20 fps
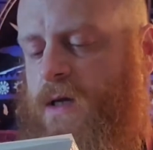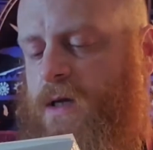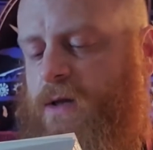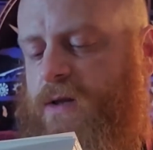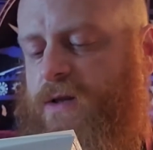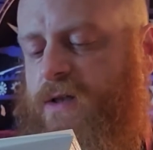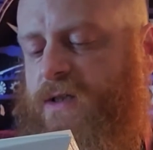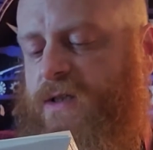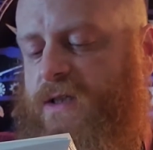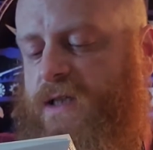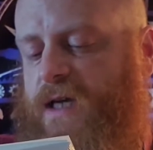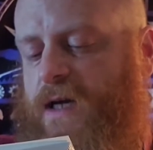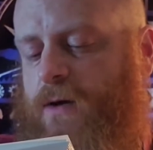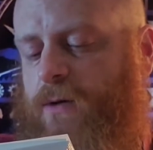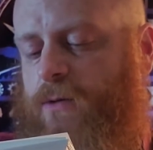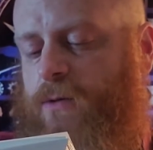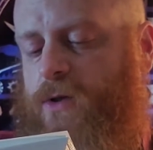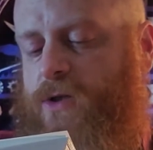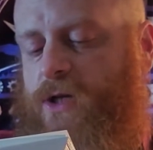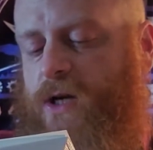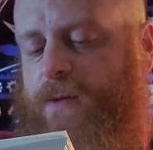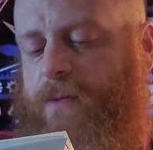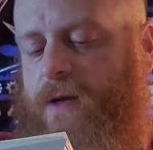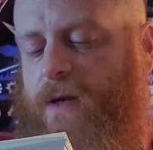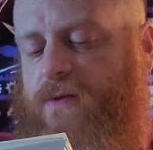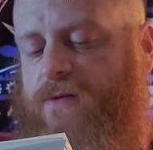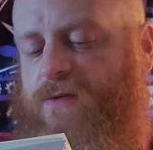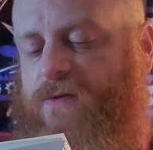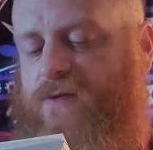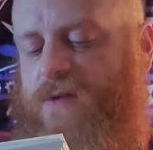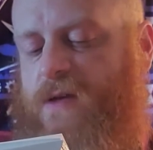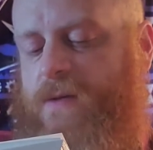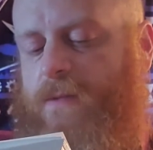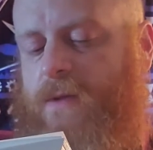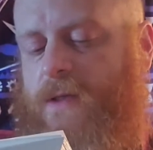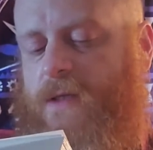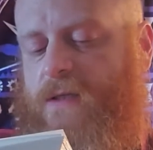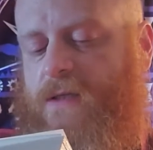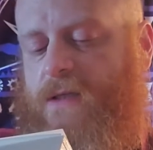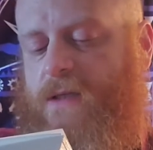The sound, which I might
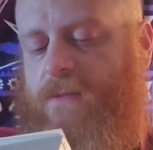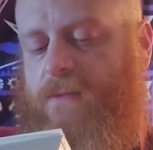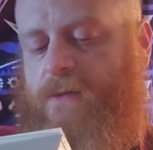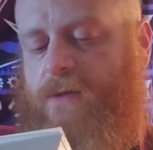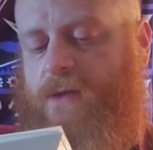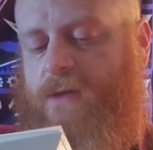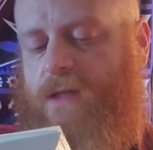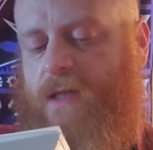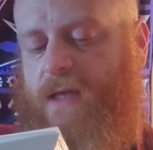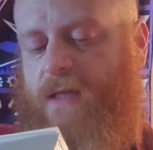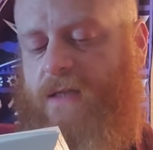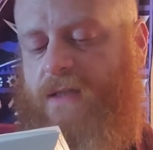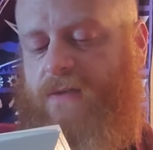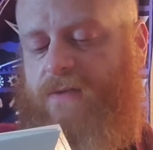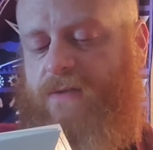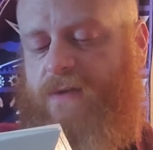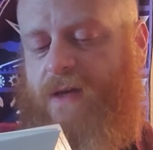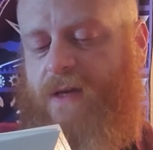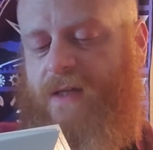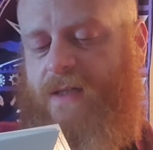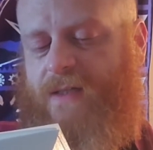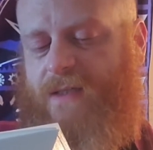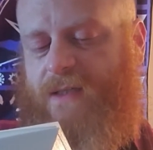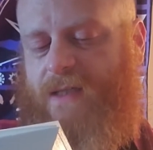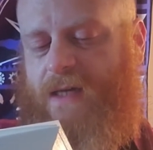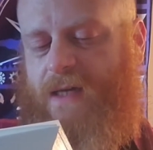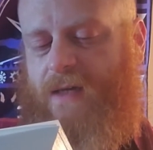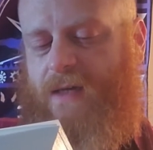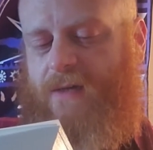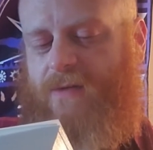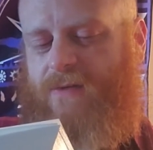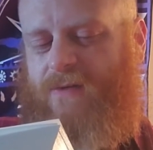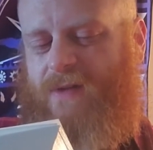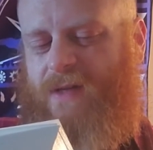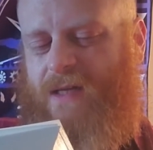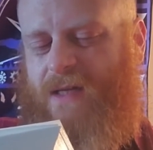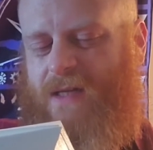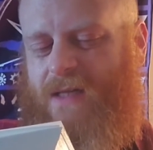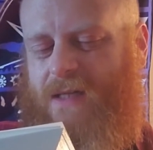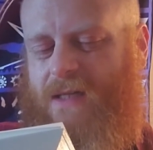feebly attempt to classify as a kind of
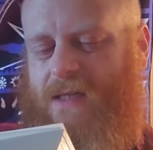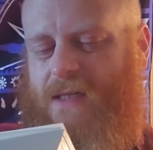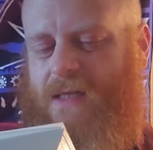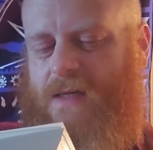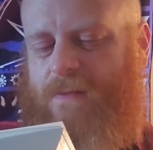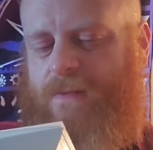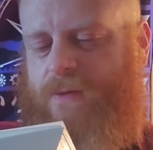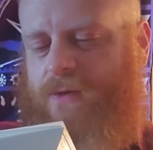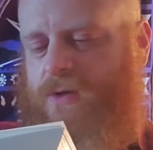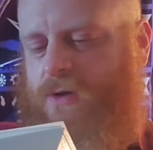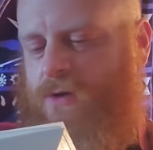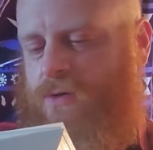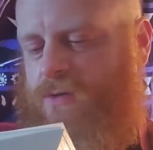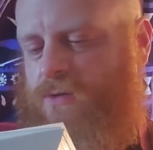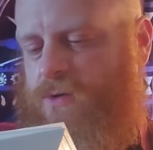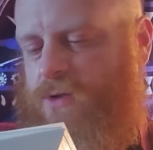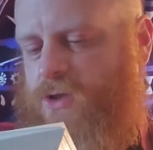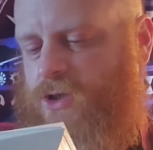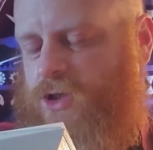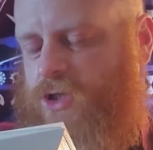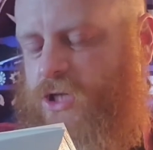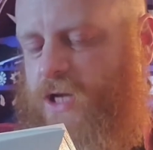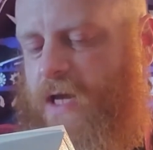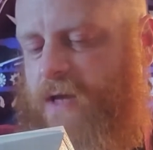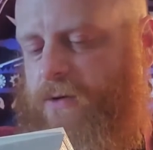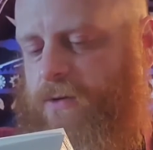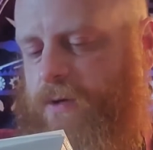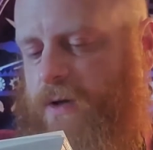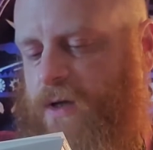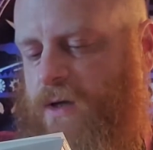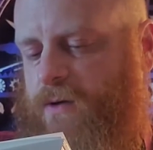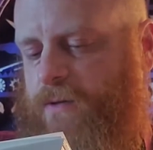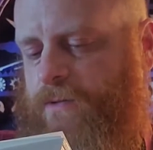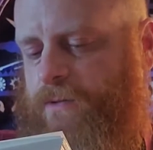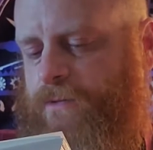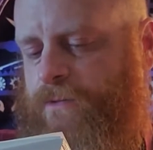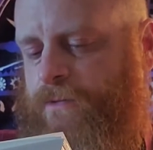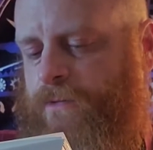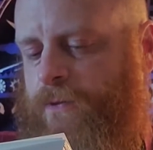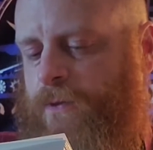deep-toned chattering,
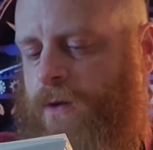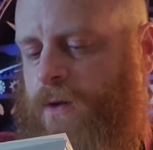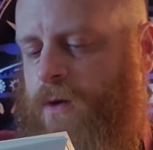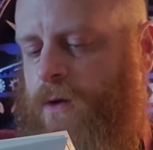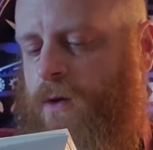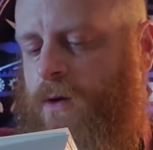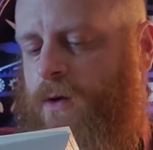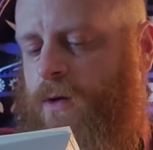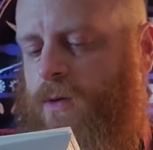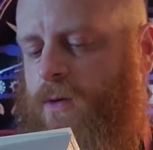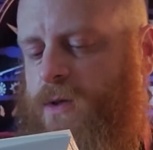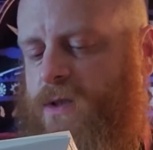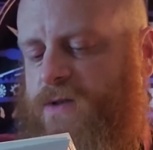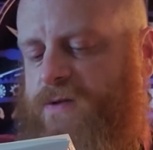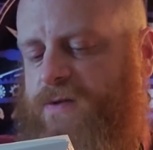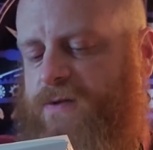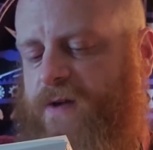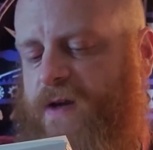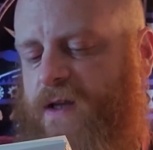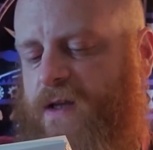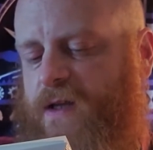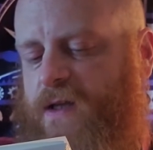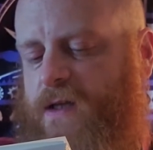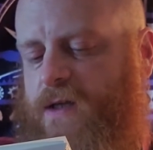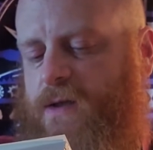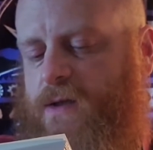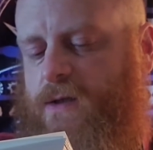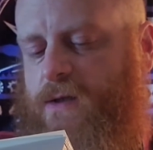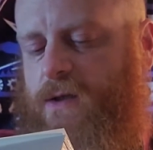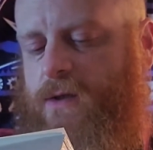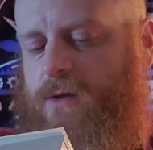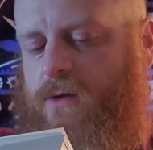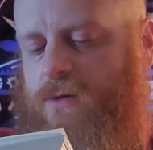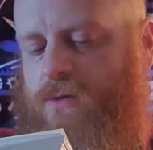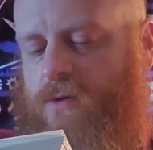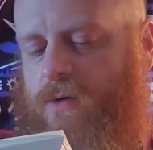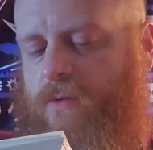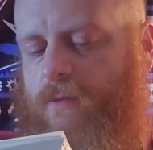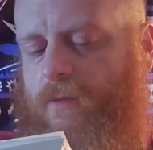was faintly continued.